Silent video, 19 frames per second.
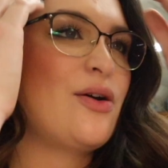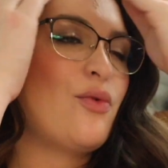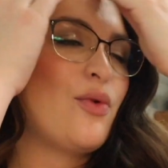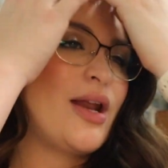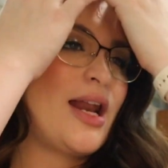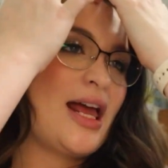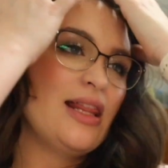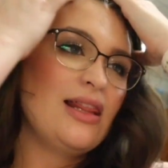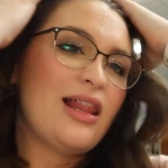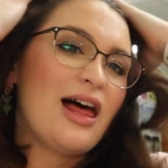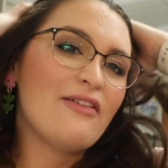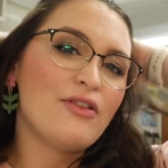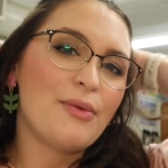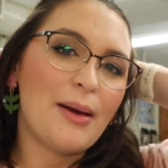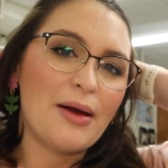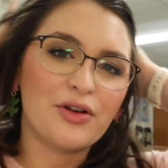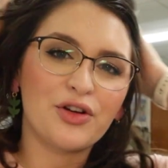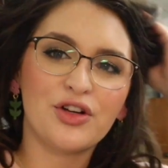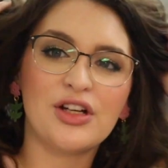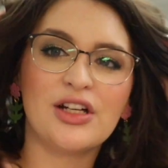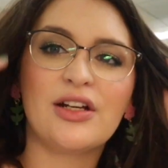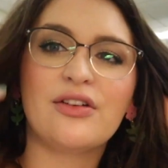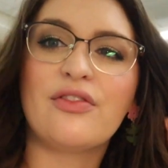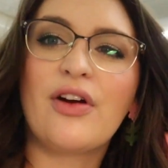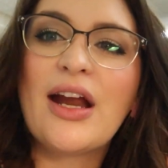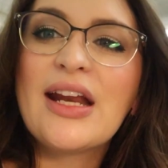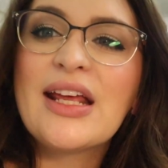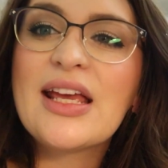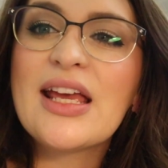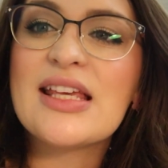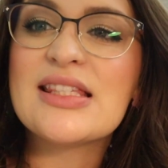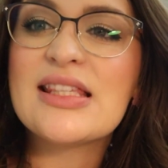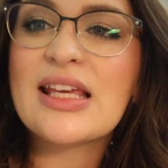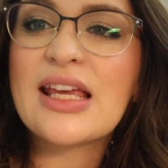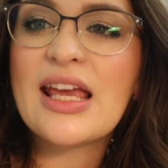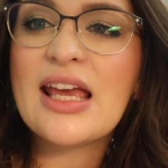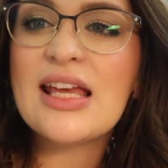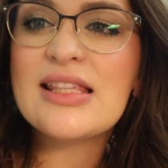What I love about creative writing is
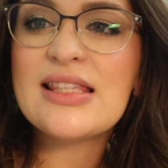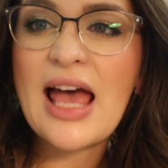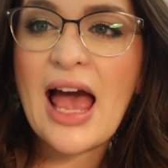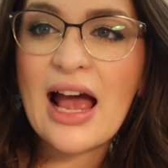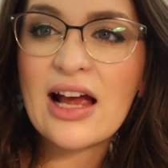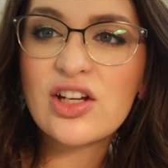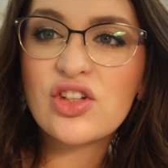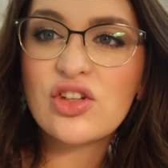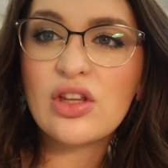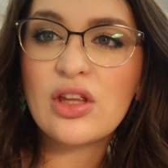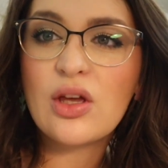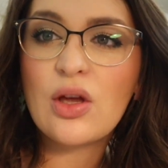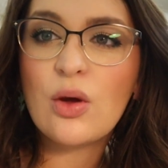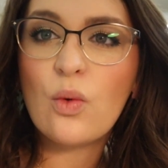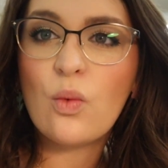the kids actually